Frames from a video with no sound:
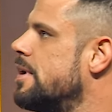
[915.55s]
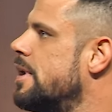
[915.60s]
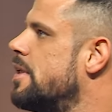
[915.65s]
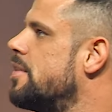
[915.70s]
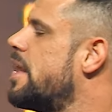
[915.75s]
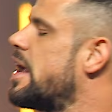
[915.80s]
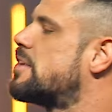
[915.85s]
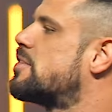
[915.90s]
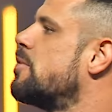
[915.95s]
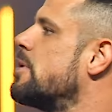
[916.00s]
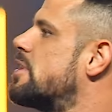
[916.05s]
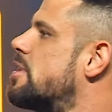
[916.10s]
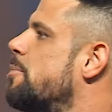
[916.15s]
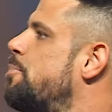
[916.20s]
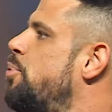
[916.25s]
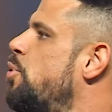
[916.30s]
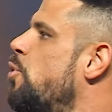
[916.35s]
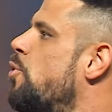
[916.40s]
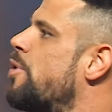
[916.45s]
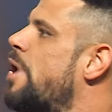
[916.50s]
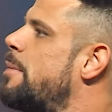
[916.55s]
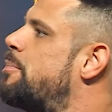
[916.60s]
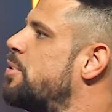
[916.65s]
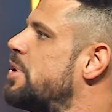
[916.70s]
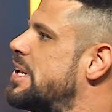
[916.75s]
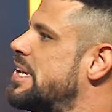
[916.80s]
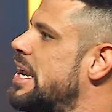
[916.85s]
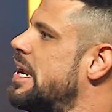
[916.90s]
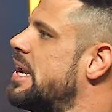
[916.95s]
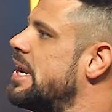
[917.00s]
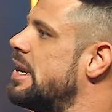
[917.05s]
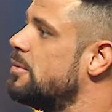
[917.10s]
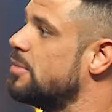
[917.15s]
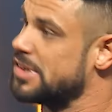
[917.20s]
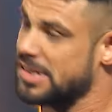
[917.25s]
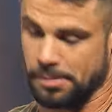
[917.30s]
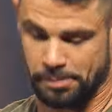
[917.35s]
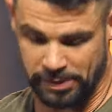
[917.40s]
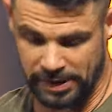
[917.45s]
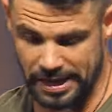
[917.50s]
And that's what the pool represented. It
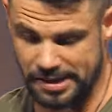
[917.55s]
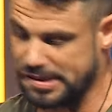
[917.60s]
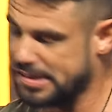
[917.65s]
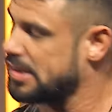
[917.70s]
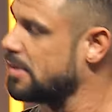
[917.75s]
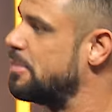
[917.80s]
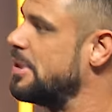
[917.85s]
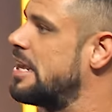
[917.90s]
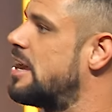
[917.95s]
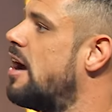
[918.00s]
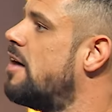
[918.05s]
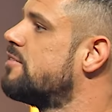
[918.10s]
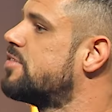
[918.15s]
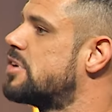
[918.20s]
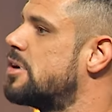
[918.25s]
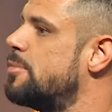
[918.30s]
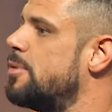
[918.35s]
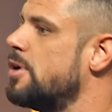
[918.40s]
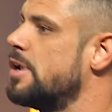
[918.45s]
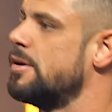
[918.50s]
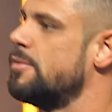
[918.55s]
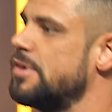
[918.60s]
was a place to be comfortable.